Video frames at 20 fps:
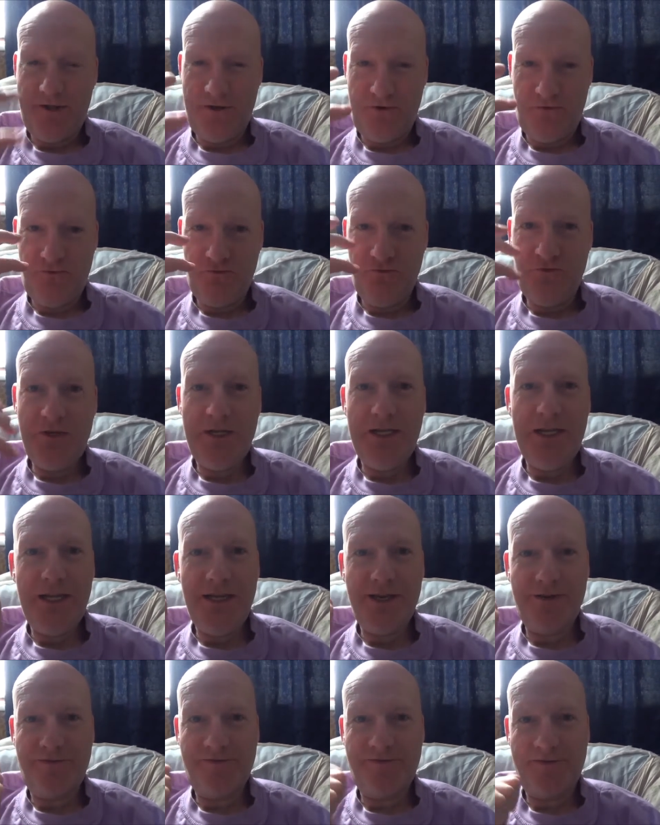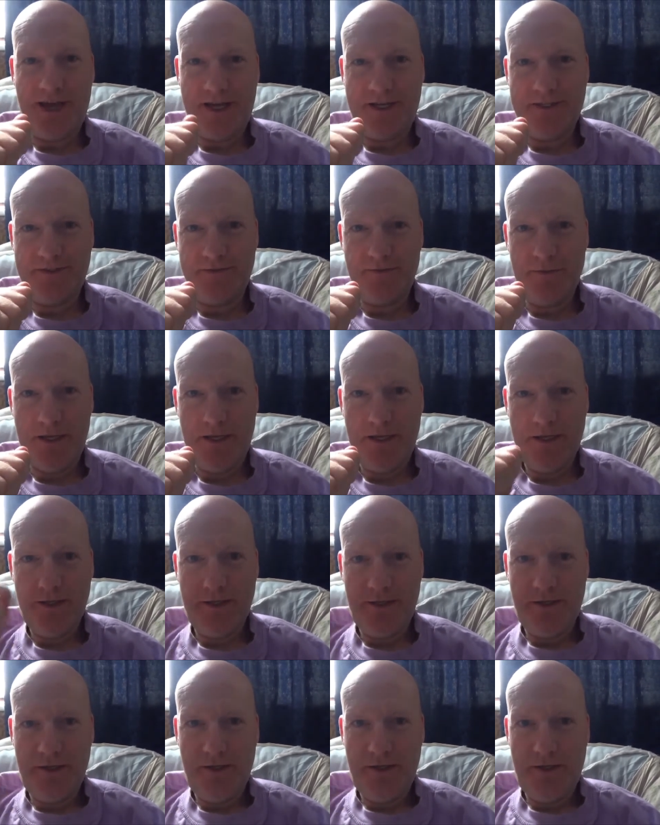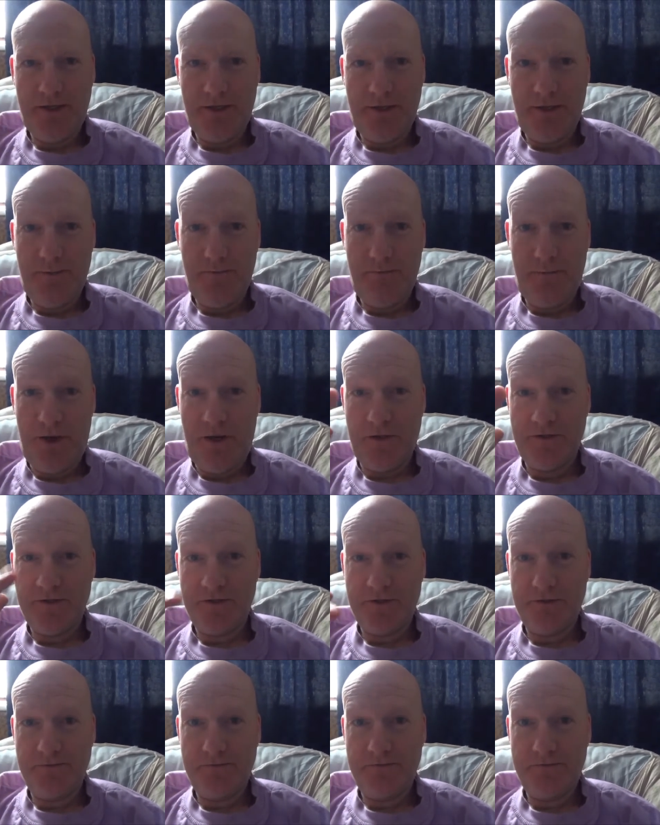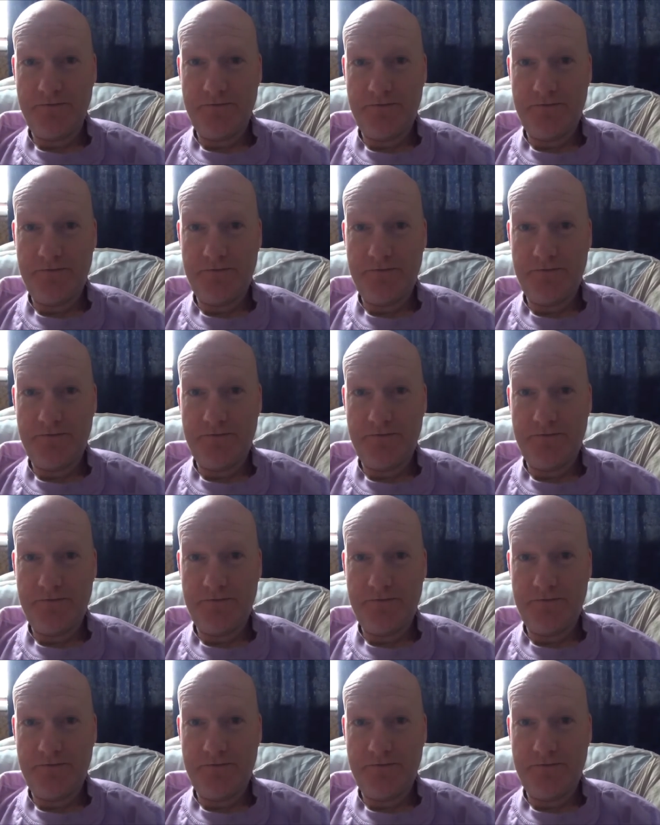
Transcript: it really affects me. But